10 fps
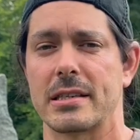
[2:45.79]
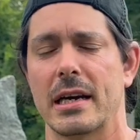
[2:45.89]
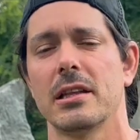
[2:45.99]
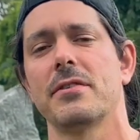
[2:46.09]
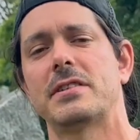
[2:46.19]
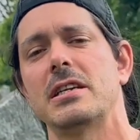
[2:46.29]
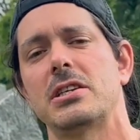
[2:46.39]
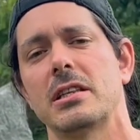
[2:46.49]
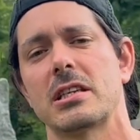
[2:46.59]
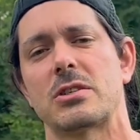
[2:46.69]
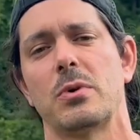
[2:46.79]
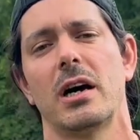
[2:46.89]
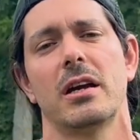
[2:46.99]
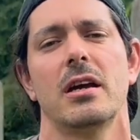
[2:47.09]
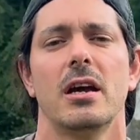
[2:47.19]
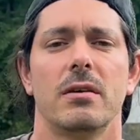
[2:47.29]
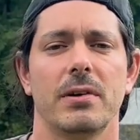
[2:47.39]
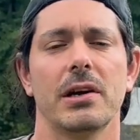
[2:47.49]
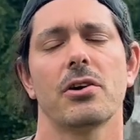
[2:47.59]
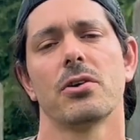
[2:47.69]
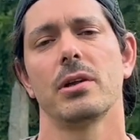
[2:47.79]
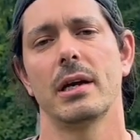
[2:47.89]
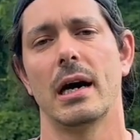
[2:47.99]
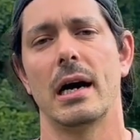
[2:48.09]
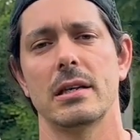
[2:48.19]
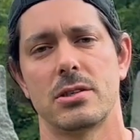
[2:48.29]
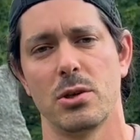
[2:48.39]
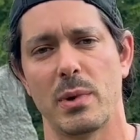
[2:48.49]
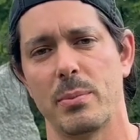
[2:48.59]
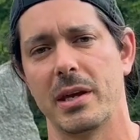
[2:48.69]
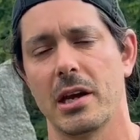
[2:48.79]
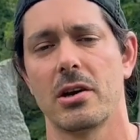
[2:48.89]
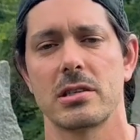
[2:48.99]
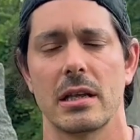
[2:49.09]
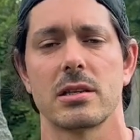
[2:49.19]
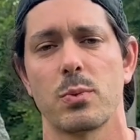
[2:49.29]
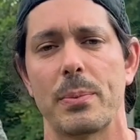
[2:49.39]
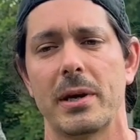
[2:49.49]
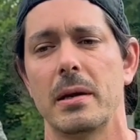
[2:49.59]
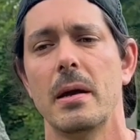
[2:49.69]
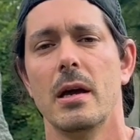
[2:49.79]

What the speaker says: I love teaching this one very early on to my beginners on this weapon